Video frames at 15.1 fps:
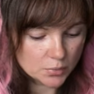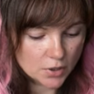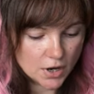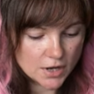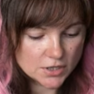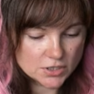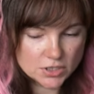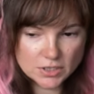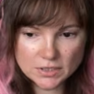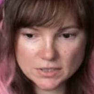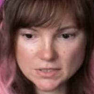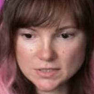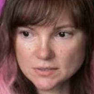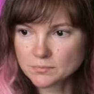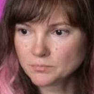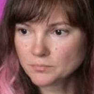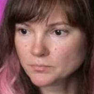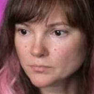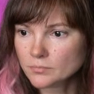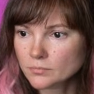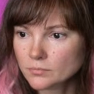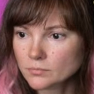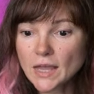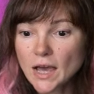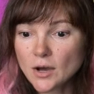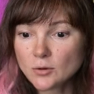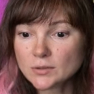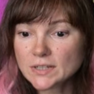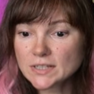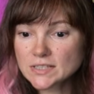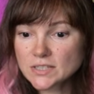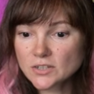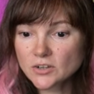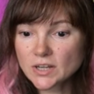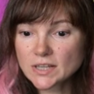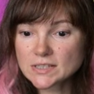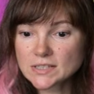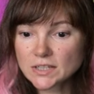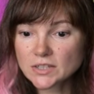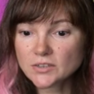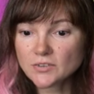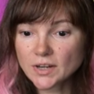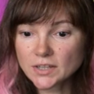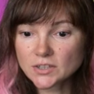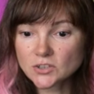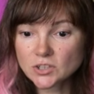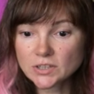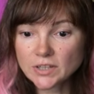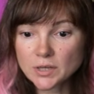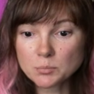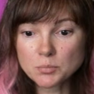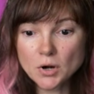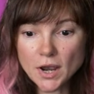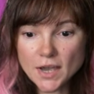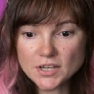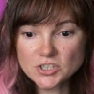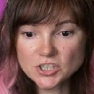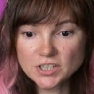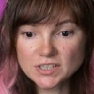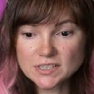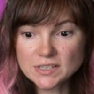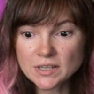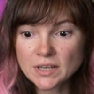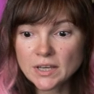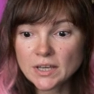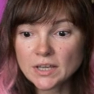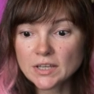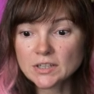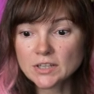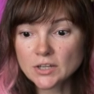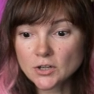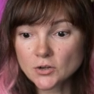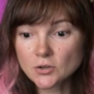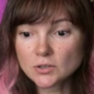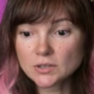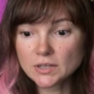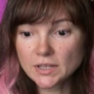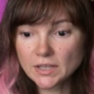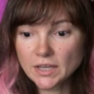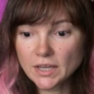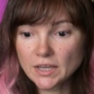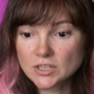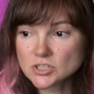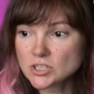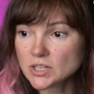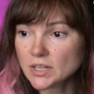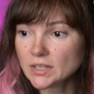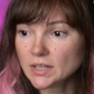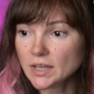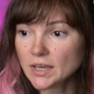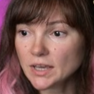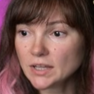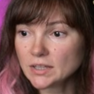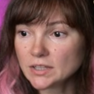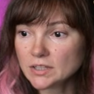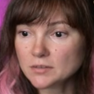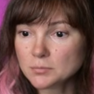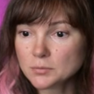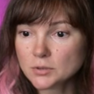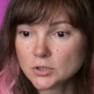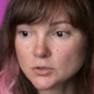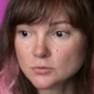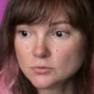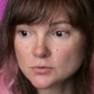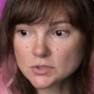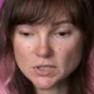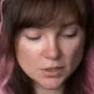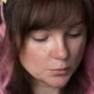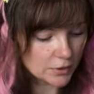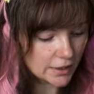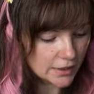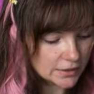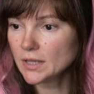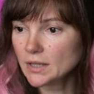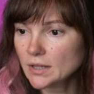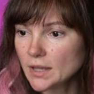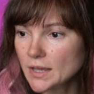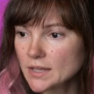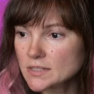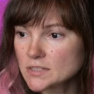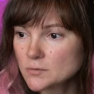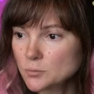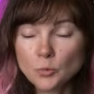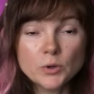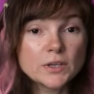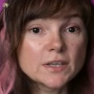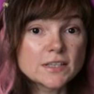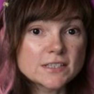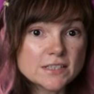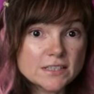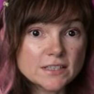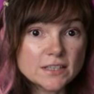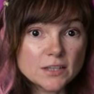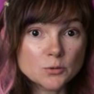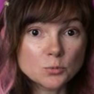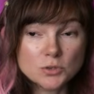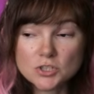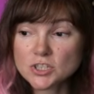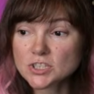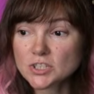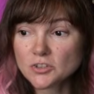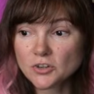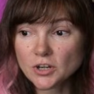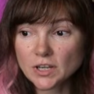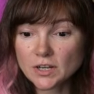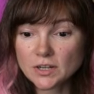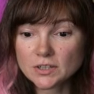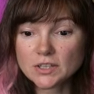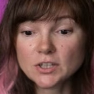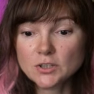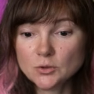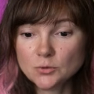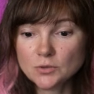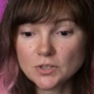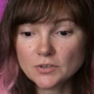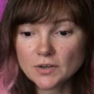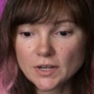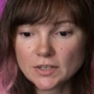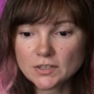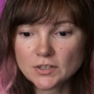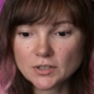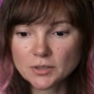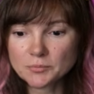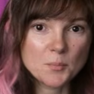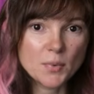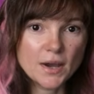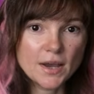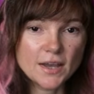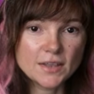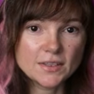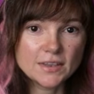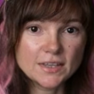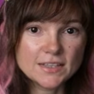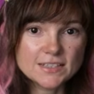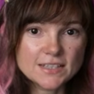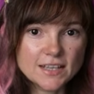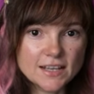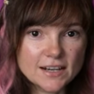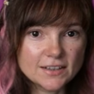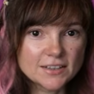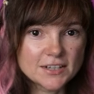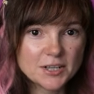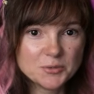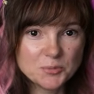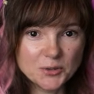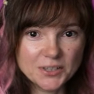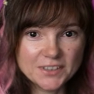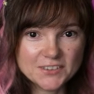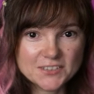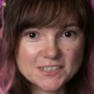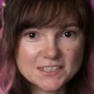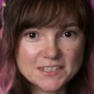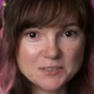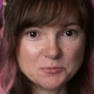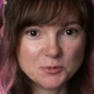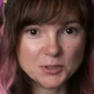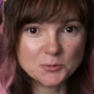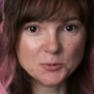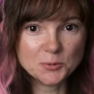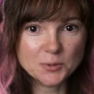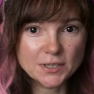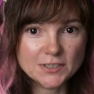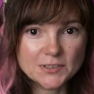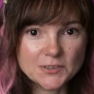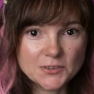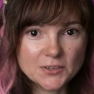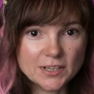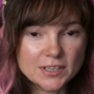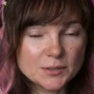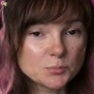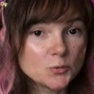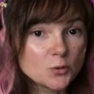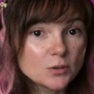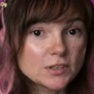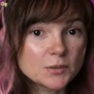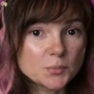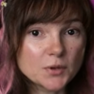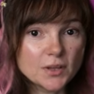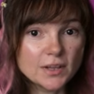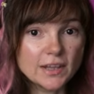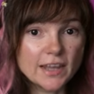projects. Now this creates a directory named projects in a current location, and if we use command ls, we can see that we just created a new directory. But things get a little more interesting when we want to create multiple